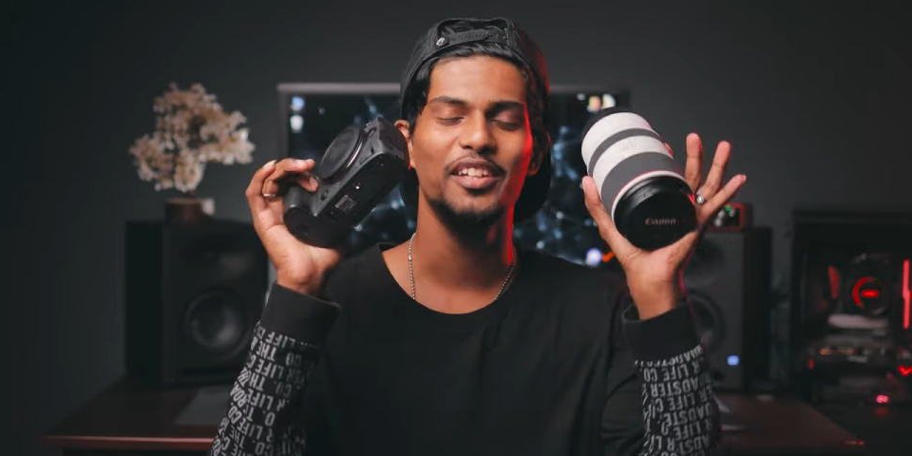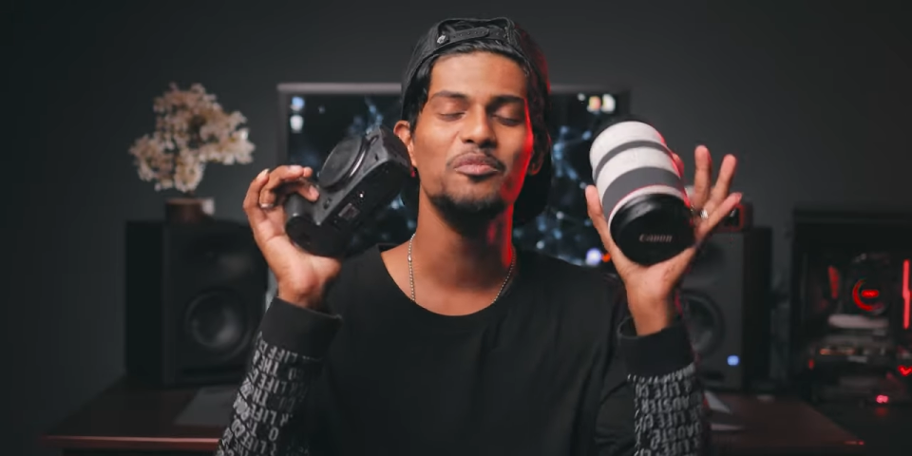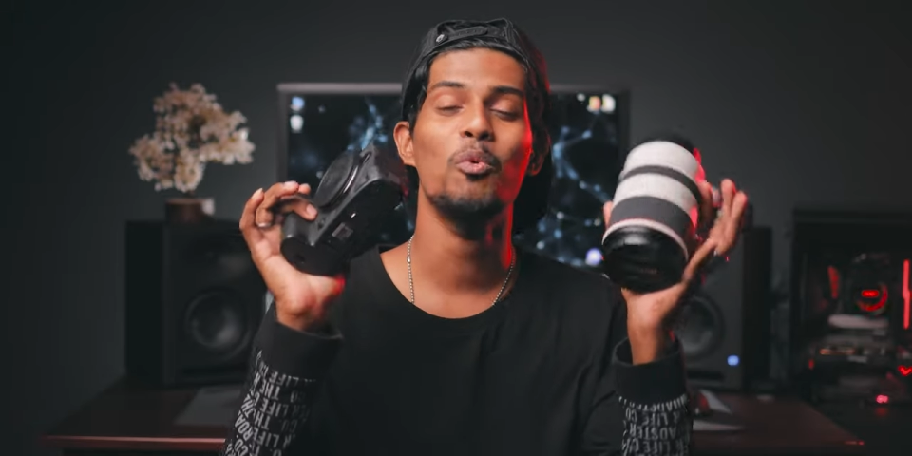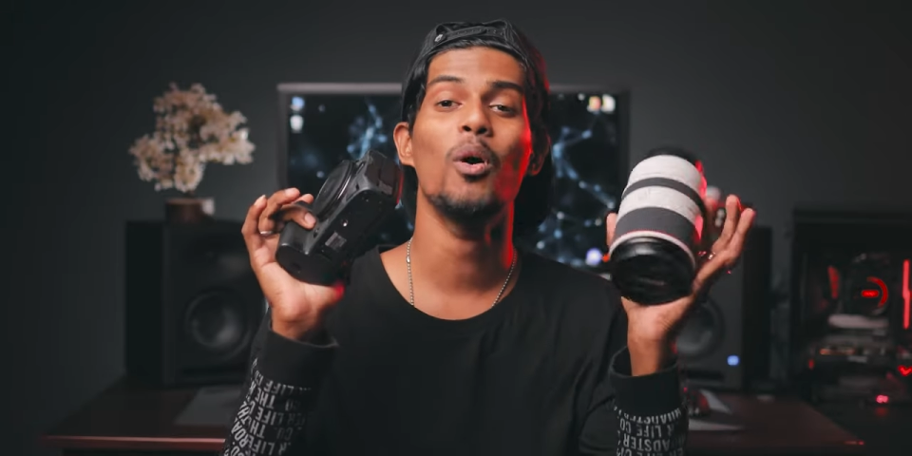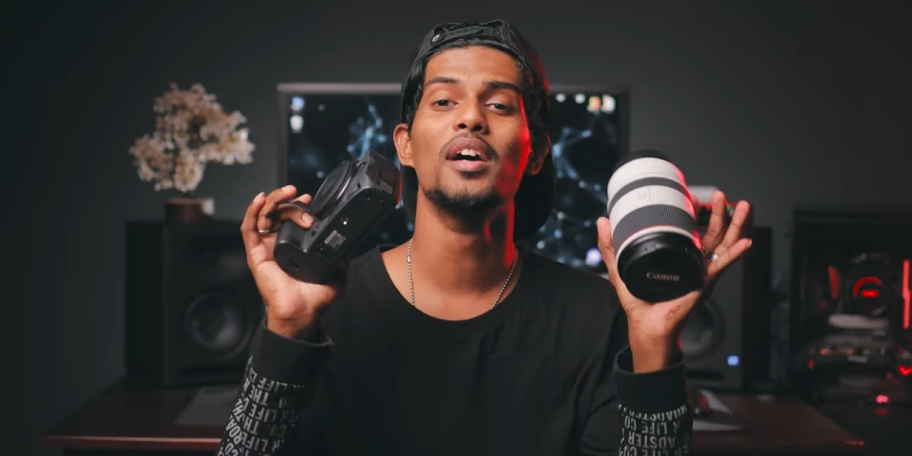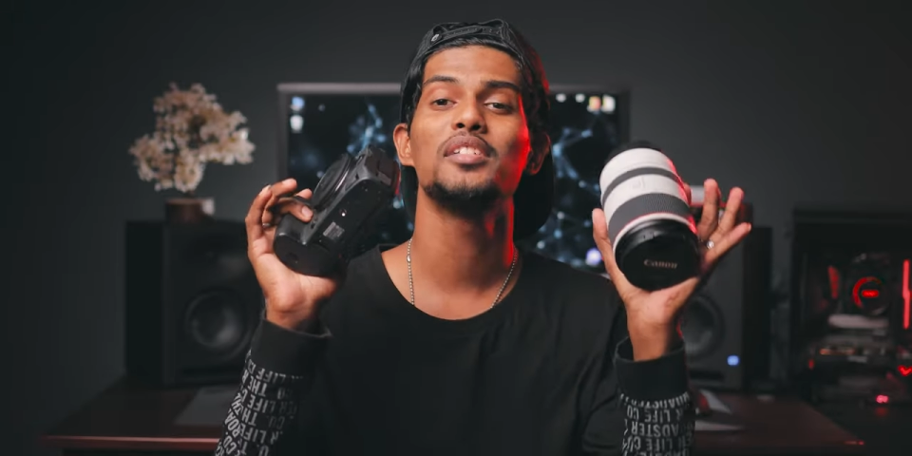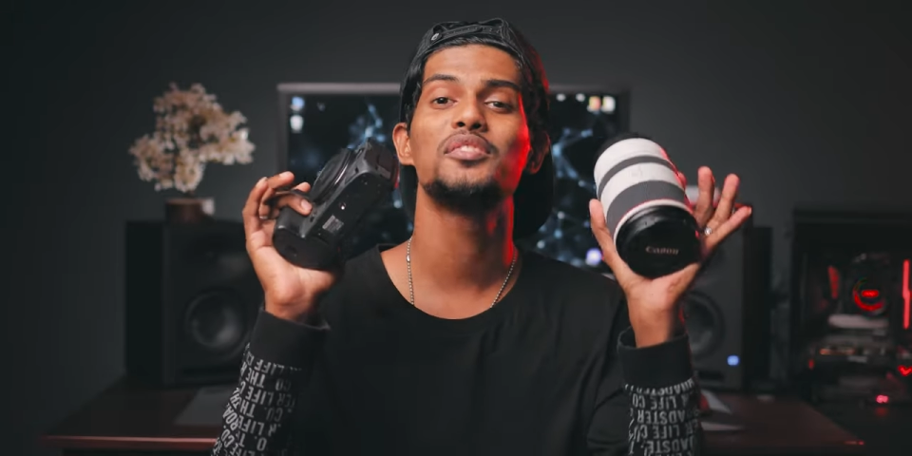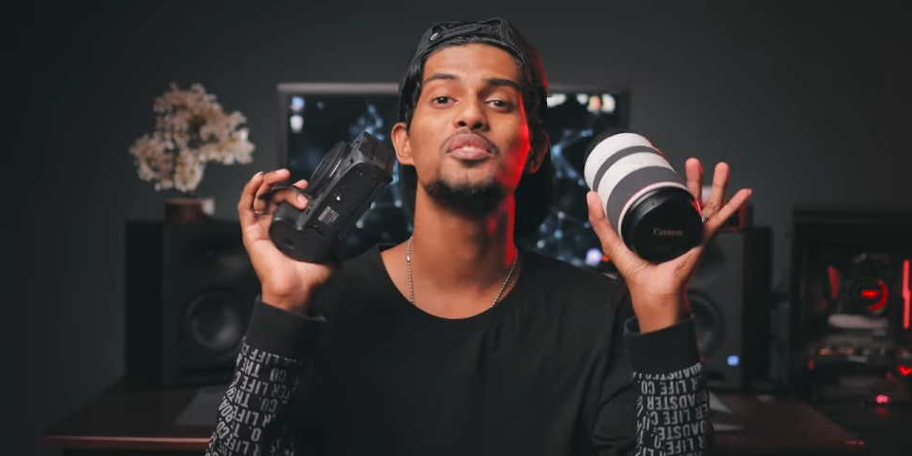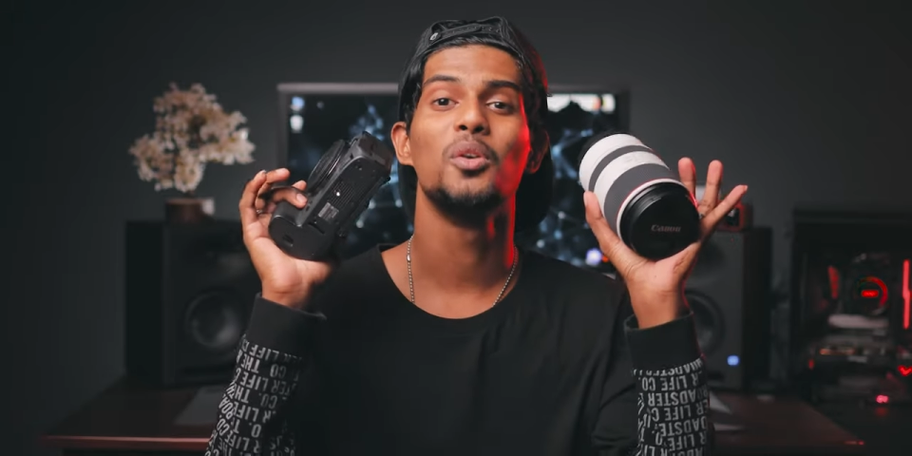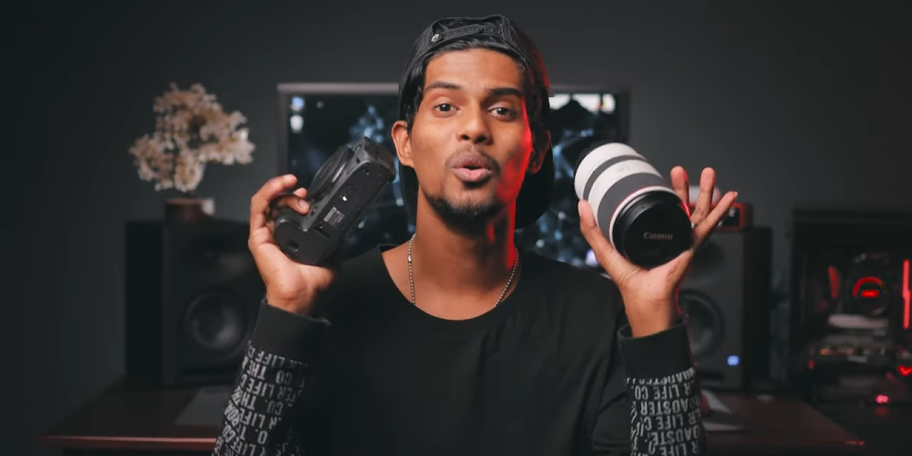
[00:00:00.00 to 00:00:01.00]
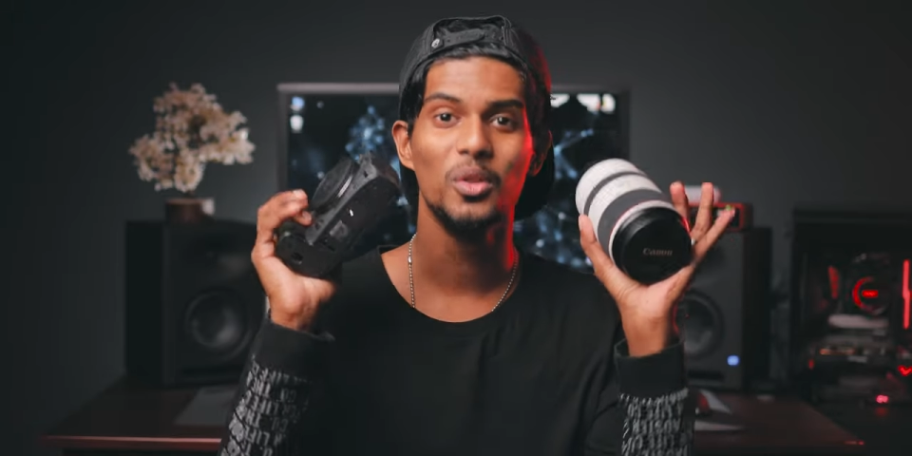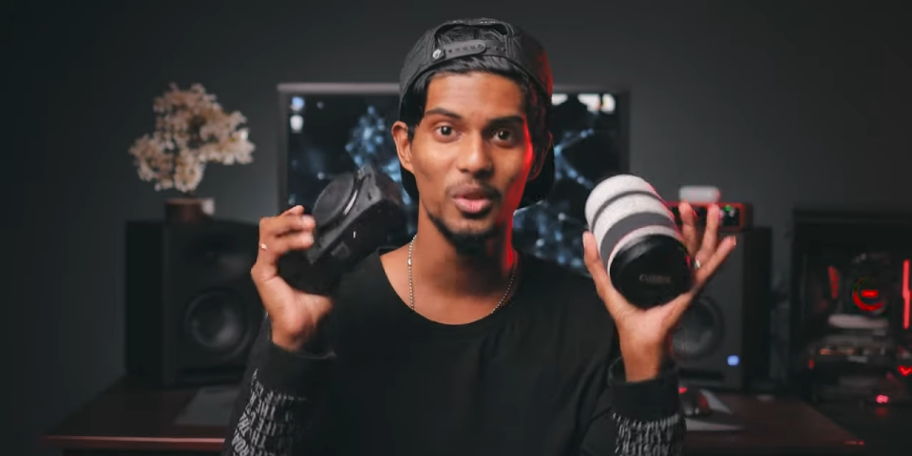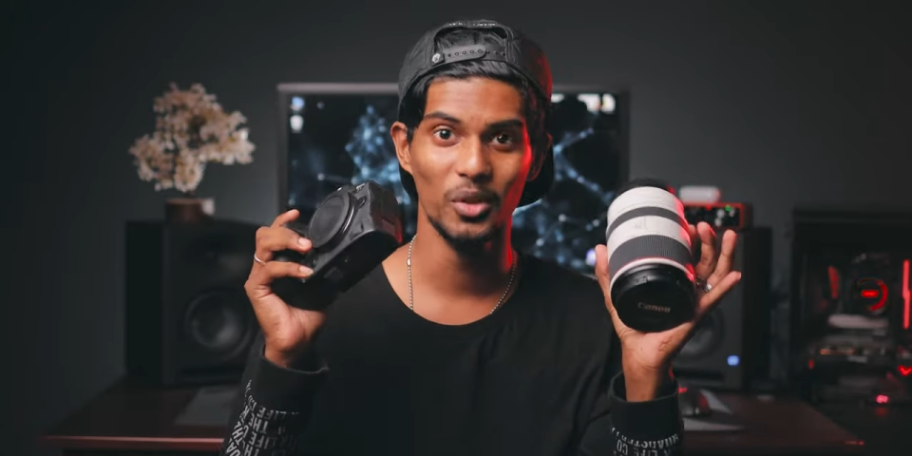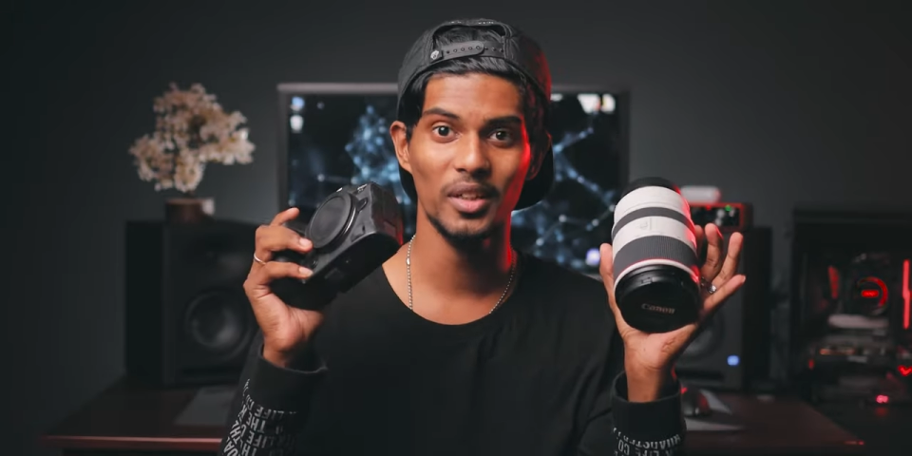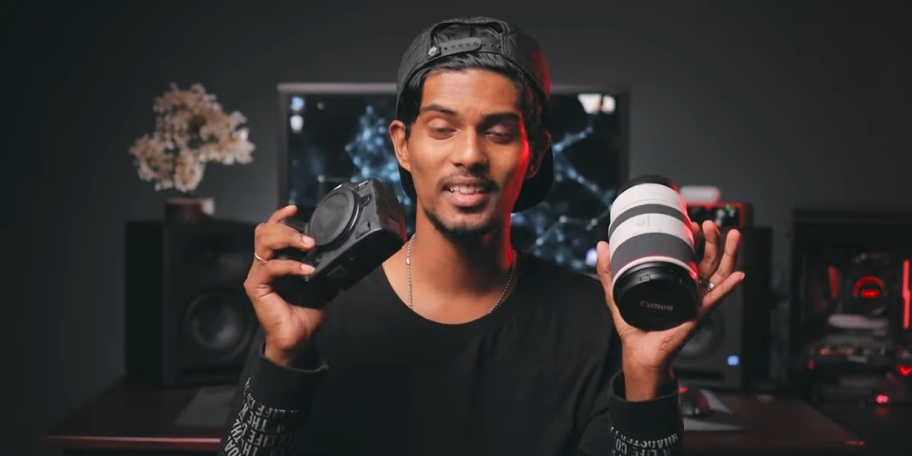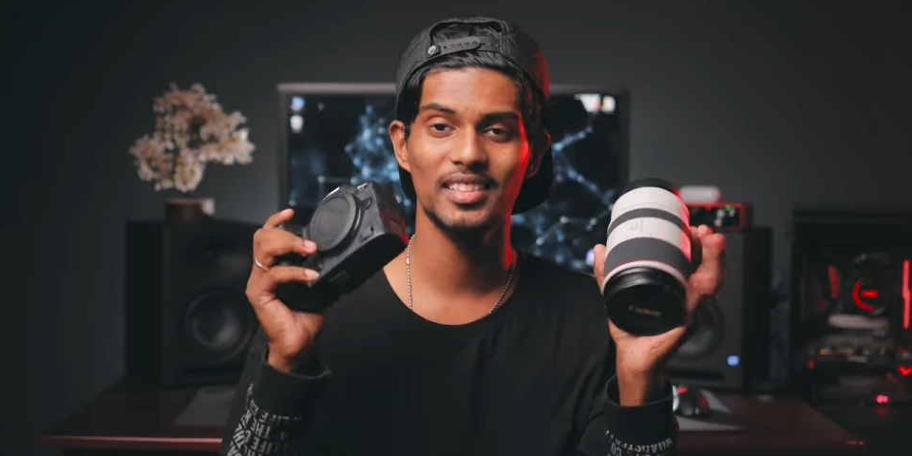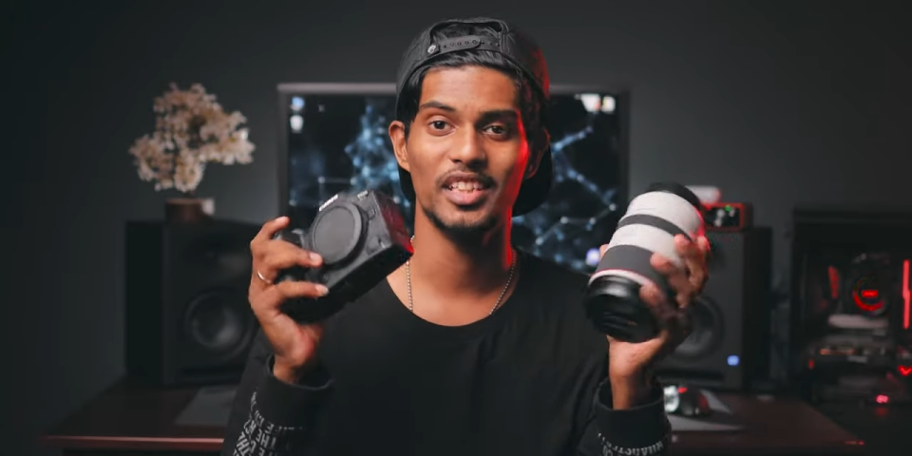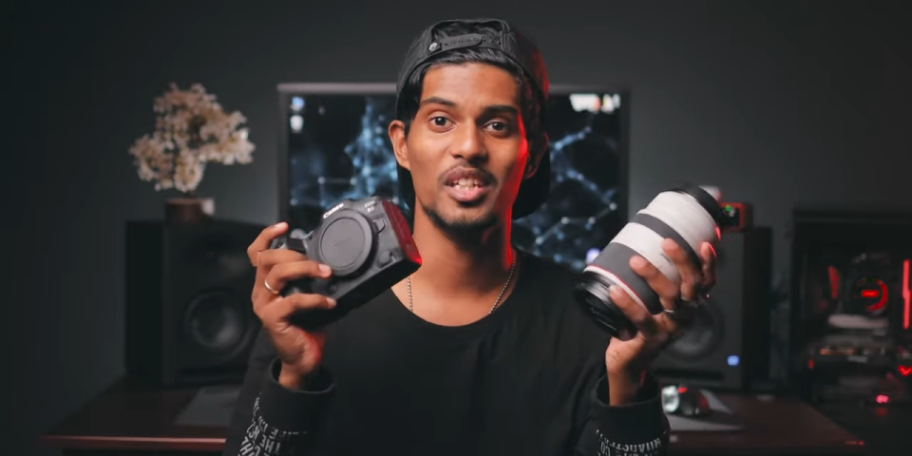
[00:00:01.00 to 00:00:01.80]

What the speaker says: it works so good.